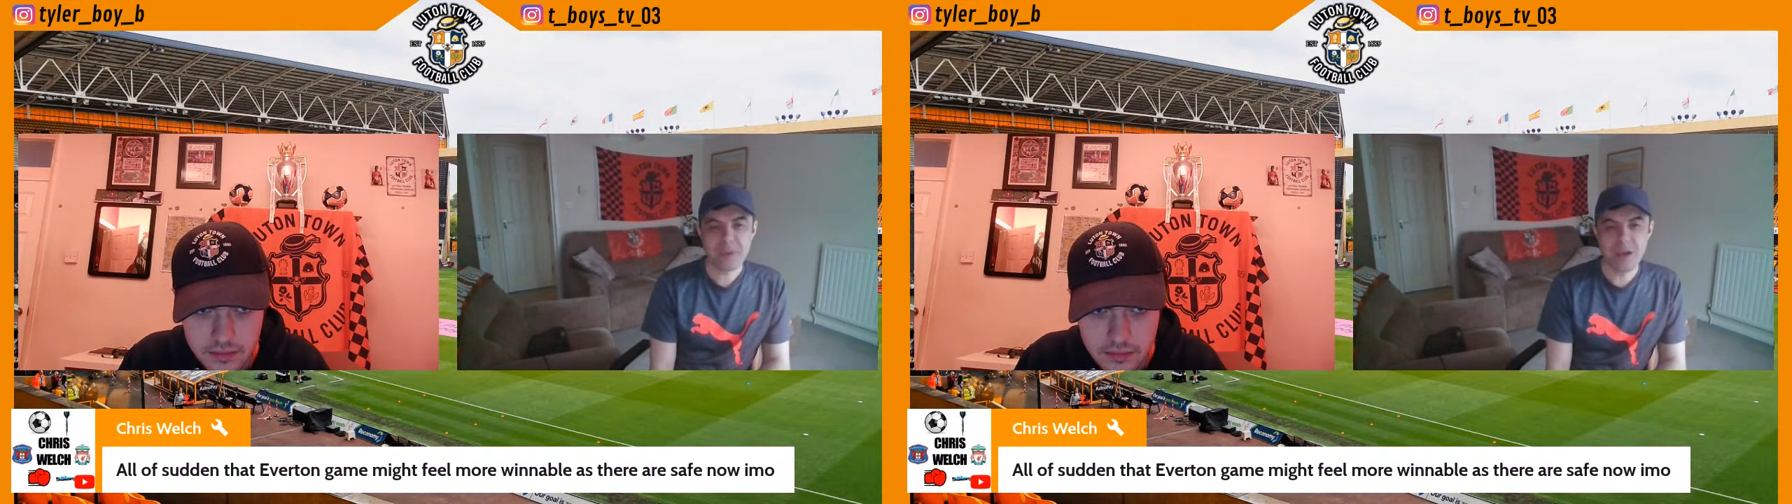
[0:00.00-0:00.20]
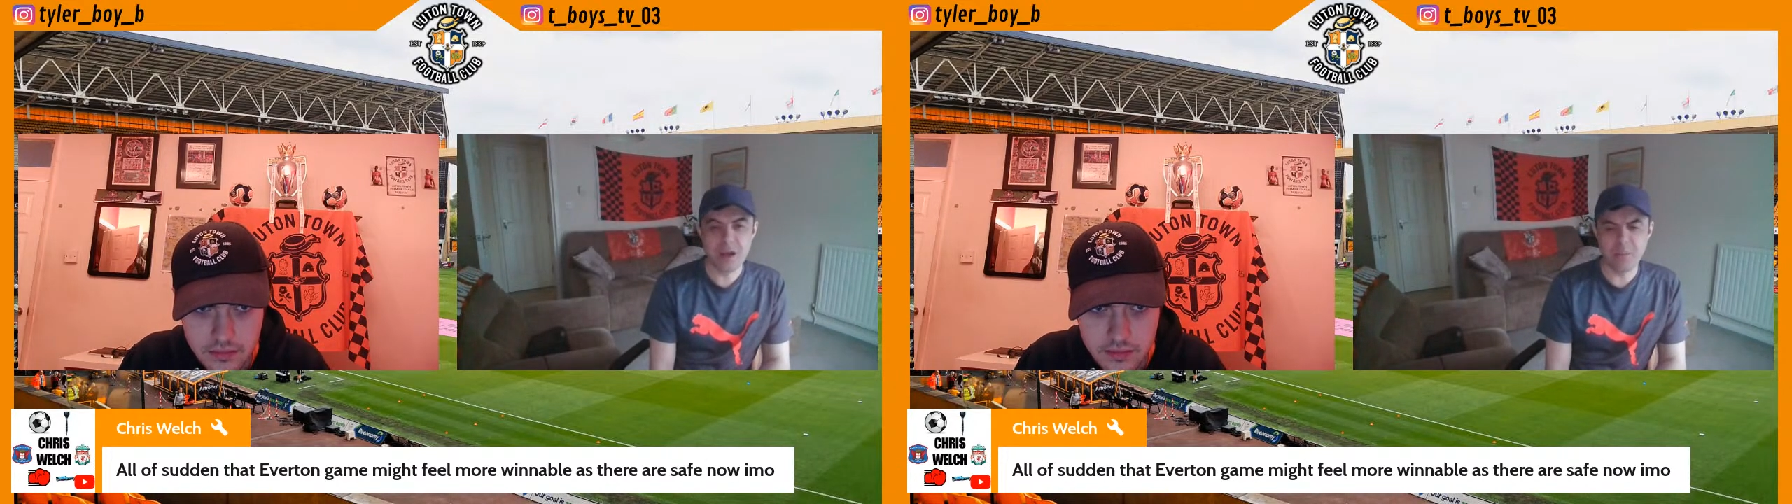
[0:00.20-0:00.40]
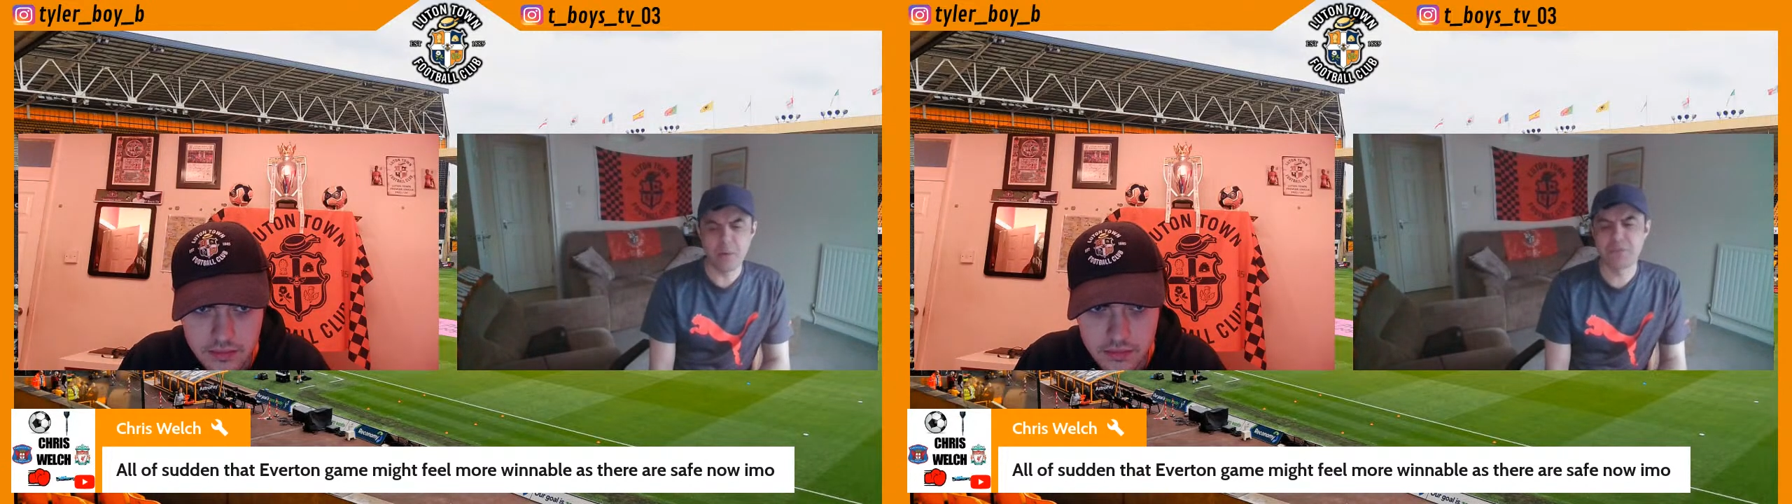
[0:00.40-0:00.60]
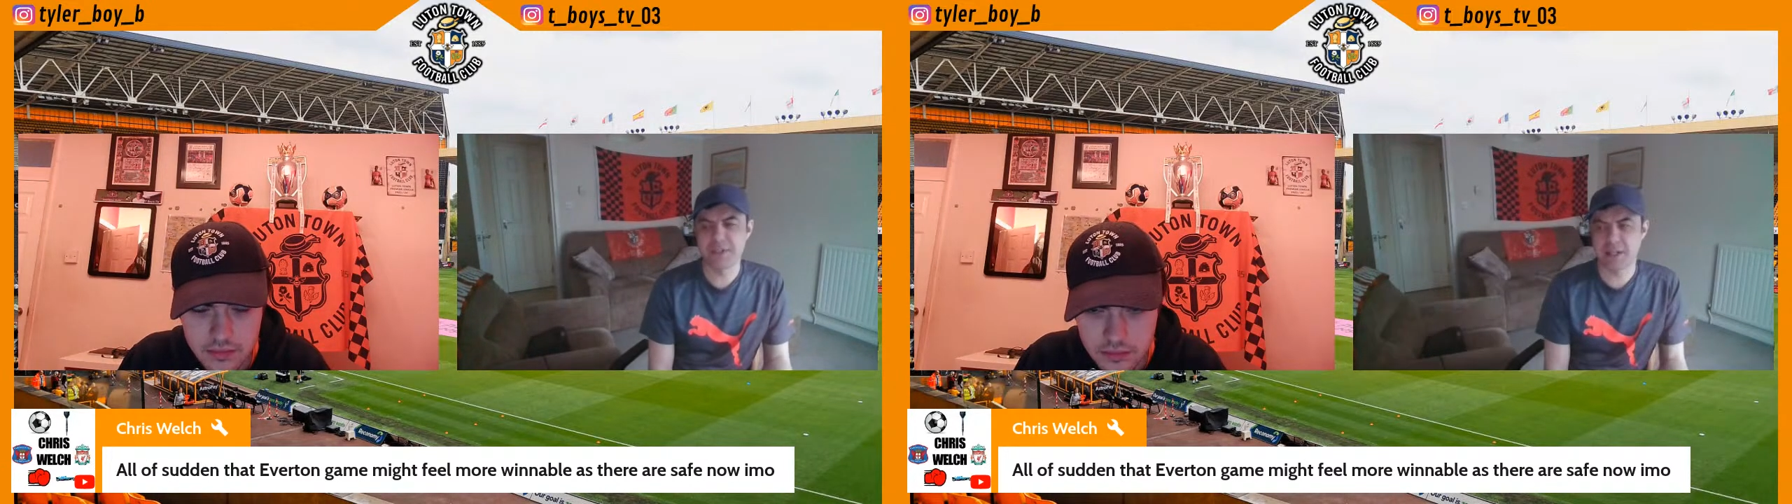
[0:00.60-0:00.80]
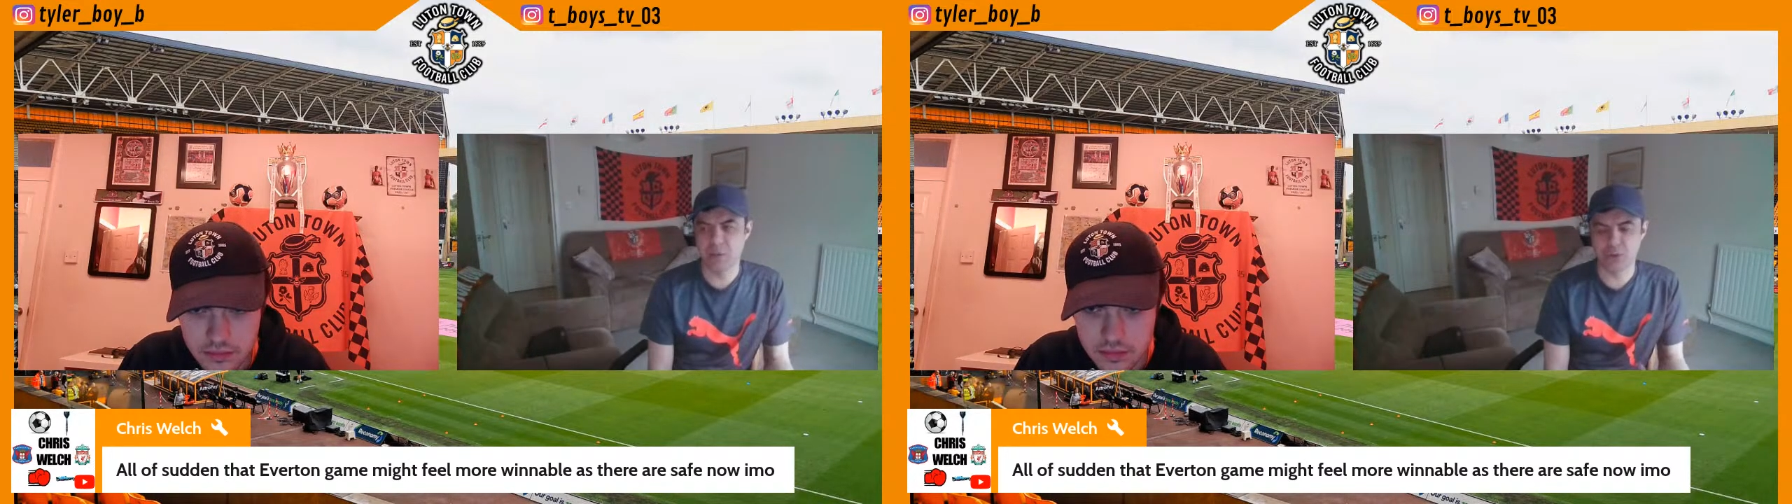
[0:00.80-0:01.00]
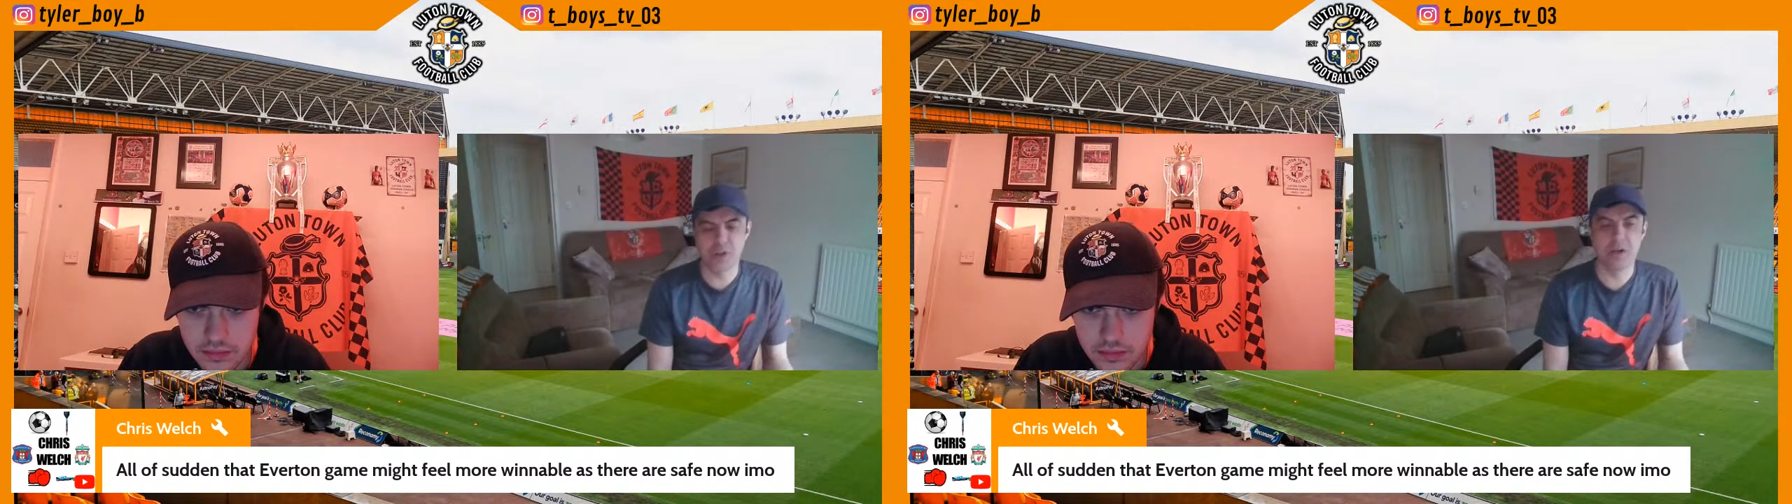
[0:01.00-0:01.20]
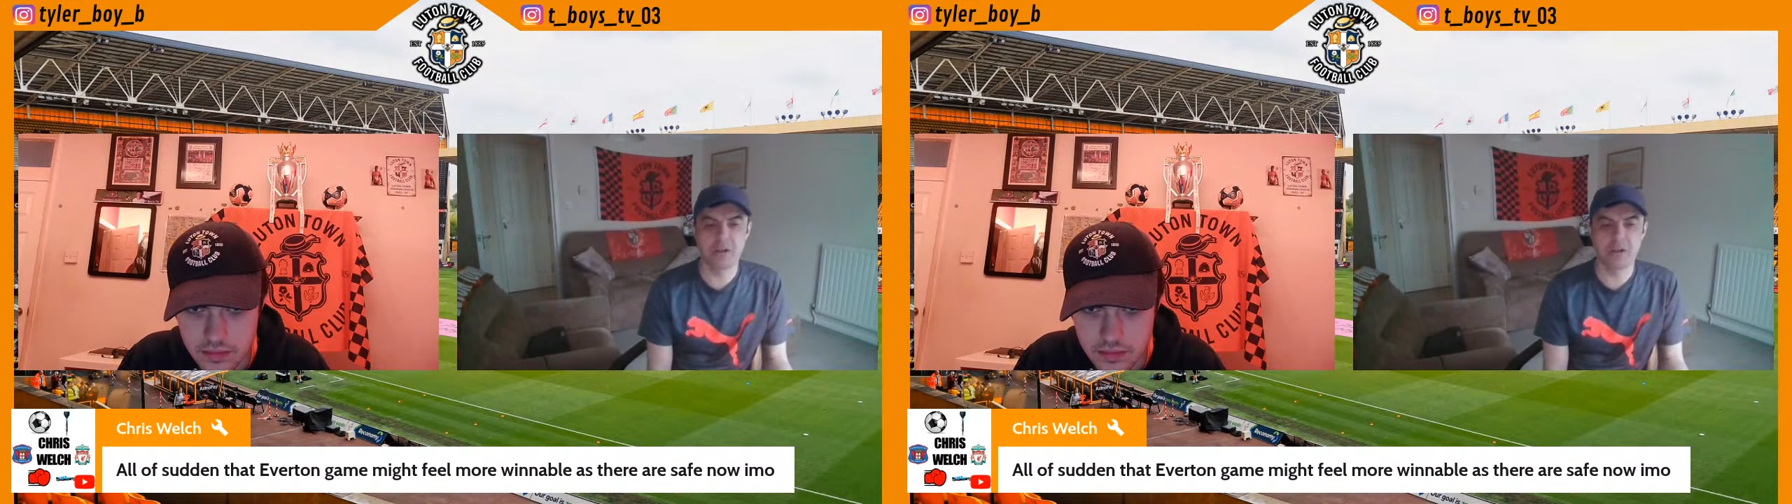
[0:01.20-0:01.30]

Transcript: Obviously, they'll try and